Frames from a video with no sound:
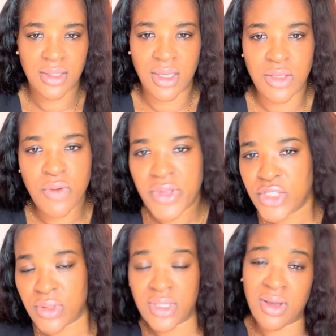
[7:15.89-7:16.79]
And you're over here
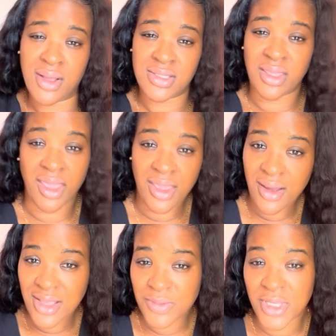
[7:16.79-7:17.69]
trying to cause
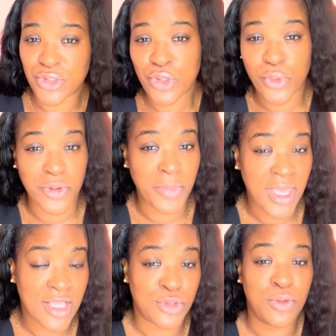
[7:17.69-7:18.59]
chaos because you don't want to pay
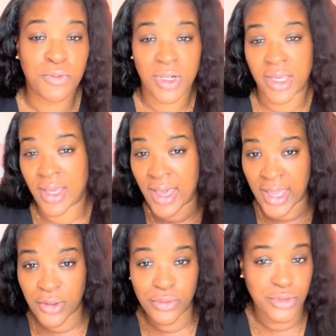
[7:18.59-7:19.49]
because you feel like I
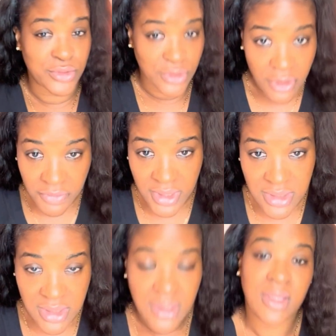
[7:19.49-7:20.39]
don't deserve
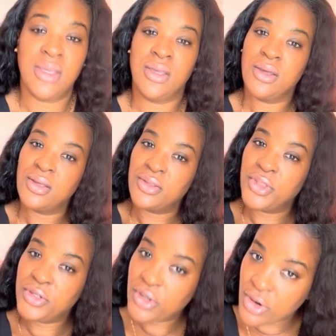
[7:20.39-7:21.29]
it.
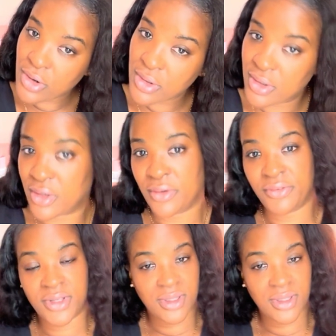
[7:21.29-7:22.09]
The nerve.